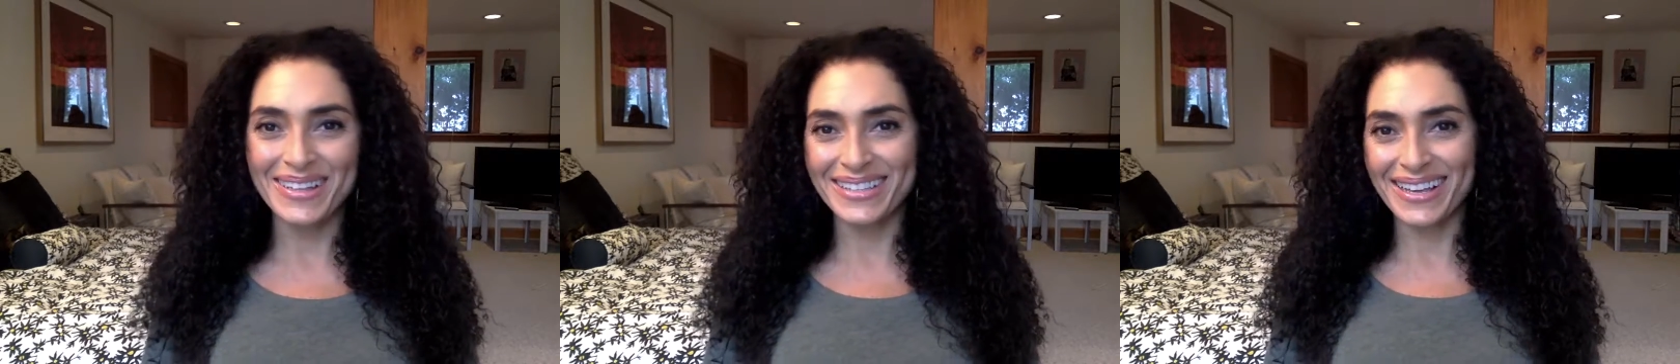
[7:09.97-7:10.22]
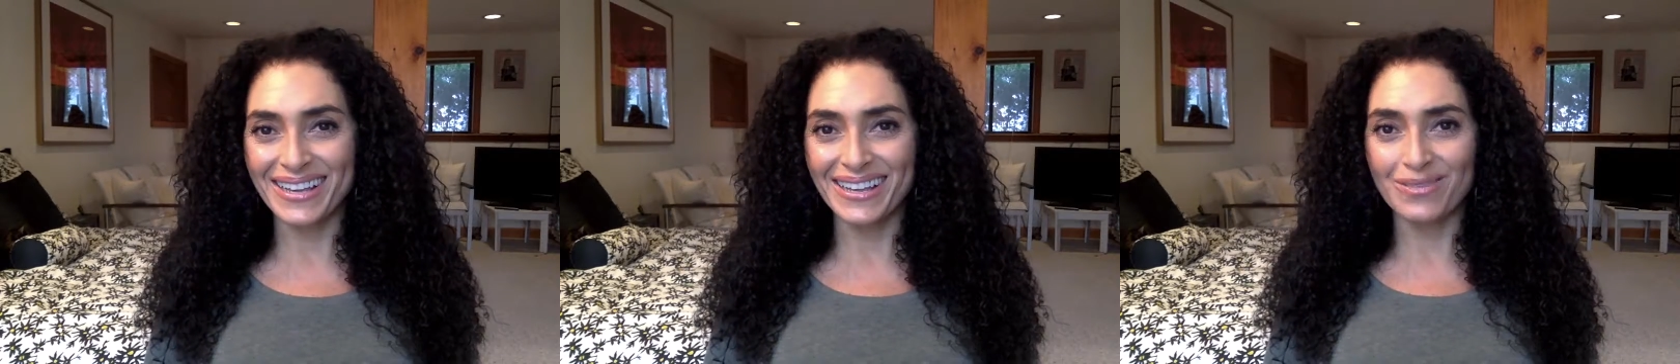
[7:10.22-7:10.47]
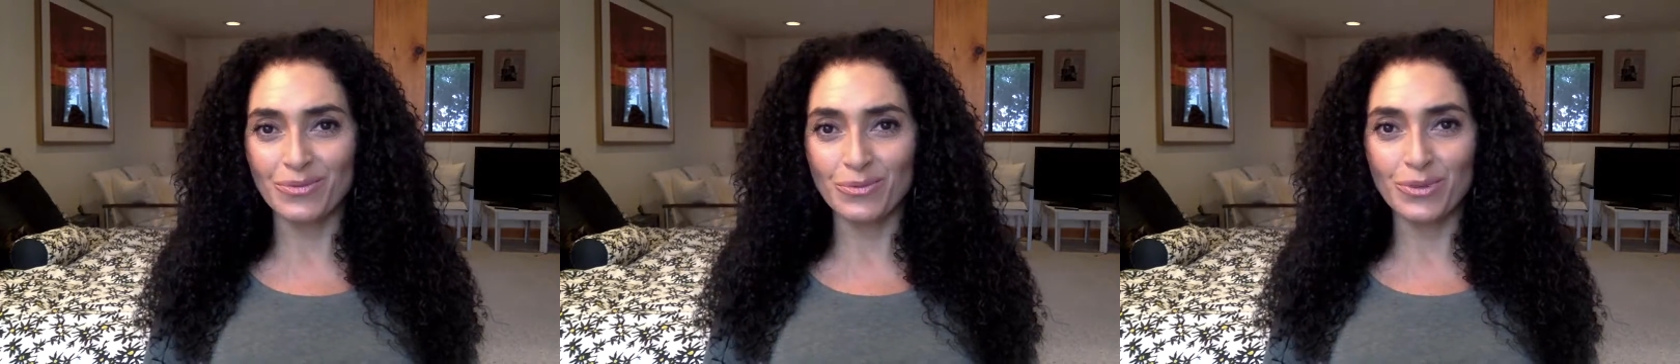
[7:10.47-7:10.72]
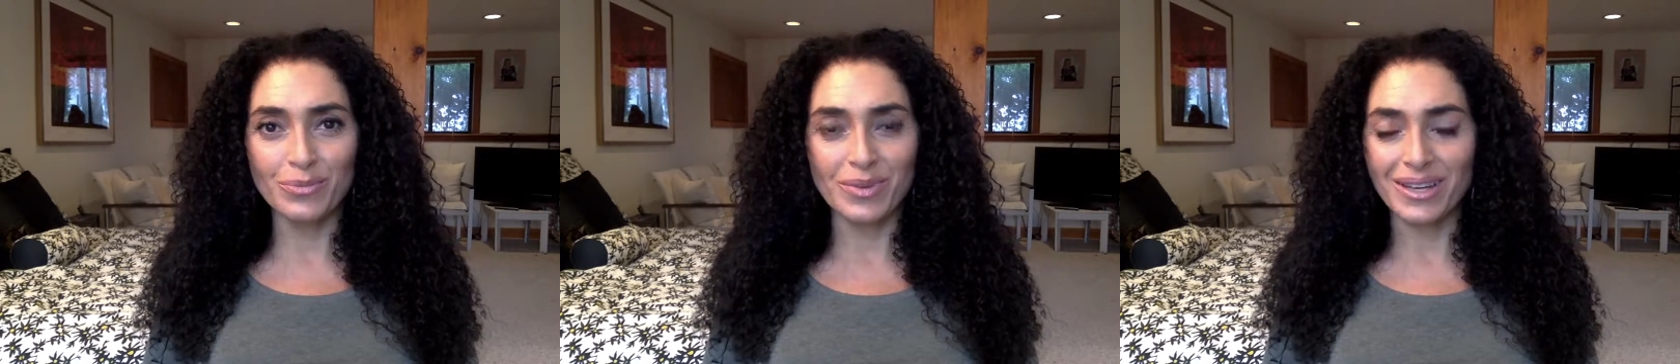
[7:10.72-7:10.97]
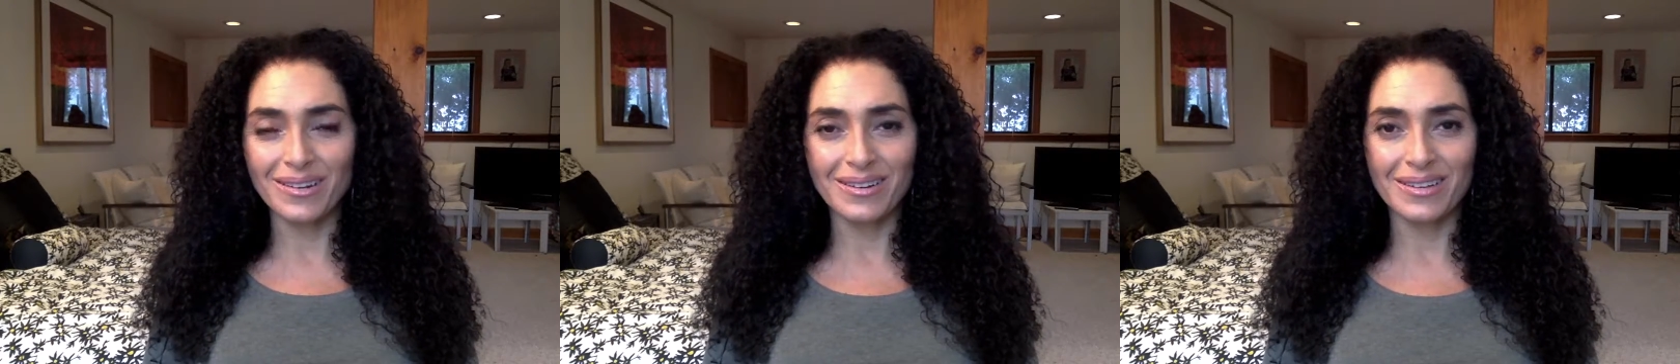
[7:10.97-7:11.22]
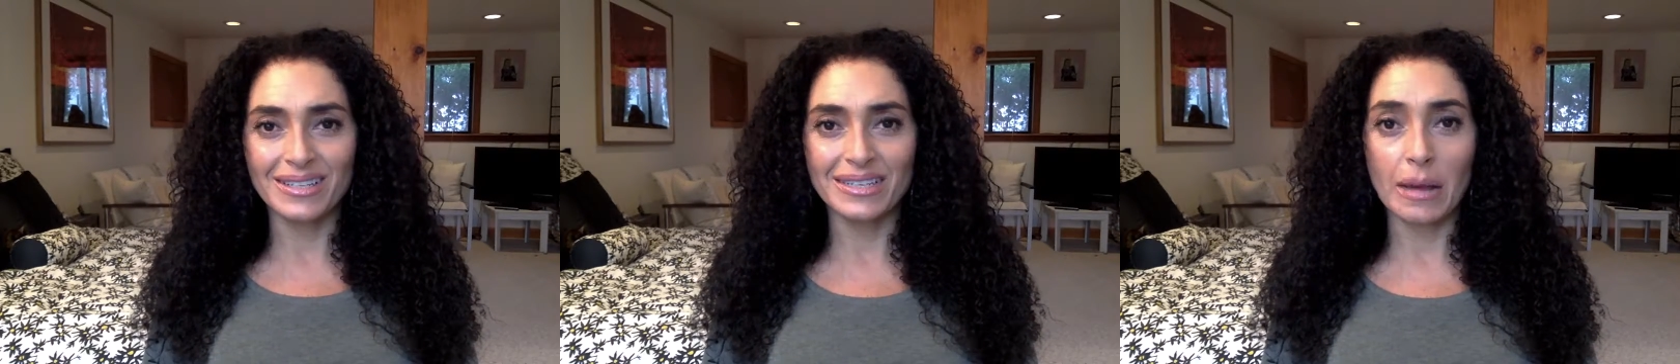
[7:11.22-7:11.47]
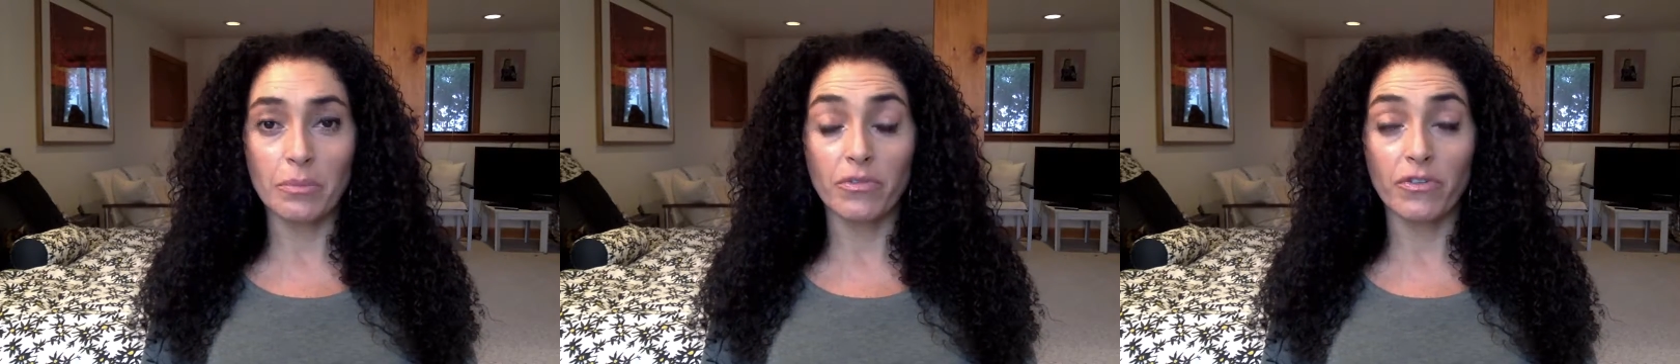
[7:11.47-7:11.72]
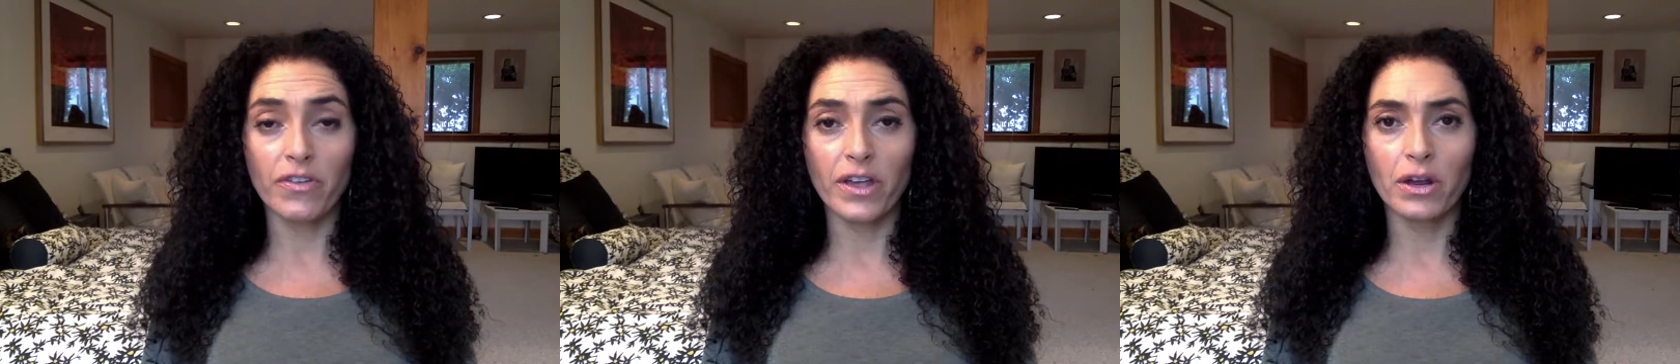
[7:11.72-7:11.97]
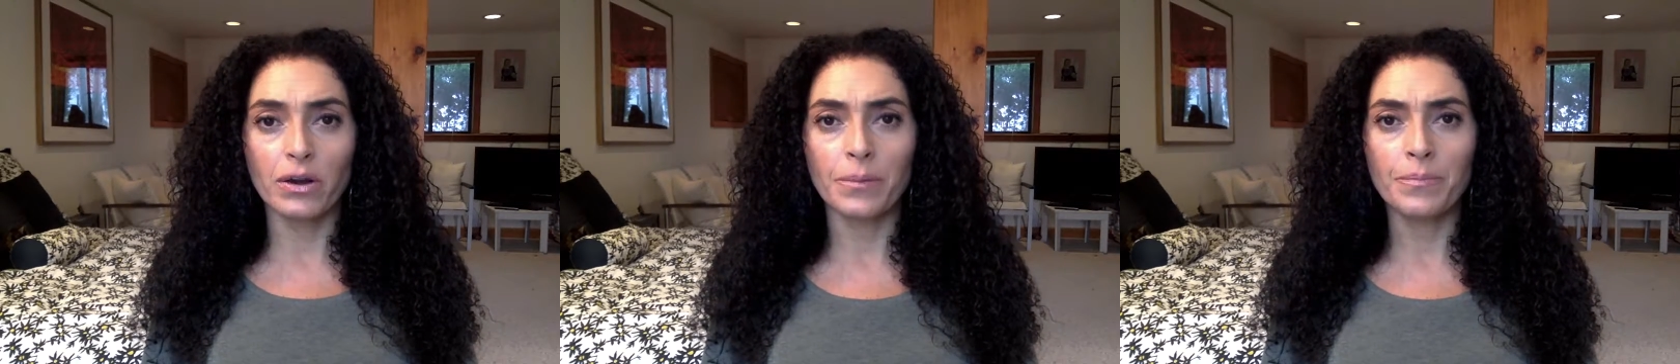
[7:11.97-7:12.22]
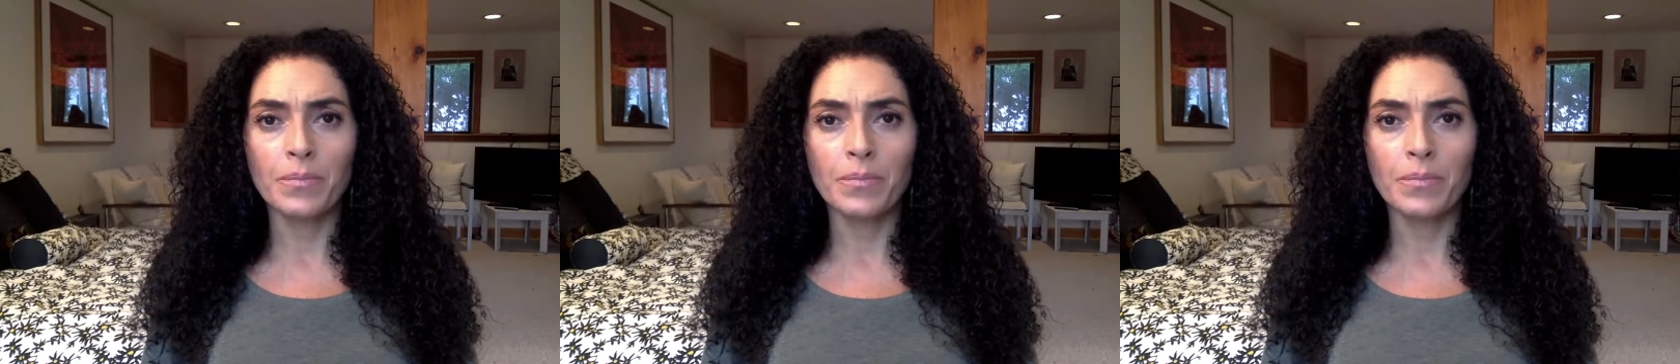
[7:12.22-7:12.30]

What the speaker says: saying it would be in the snap of a finger,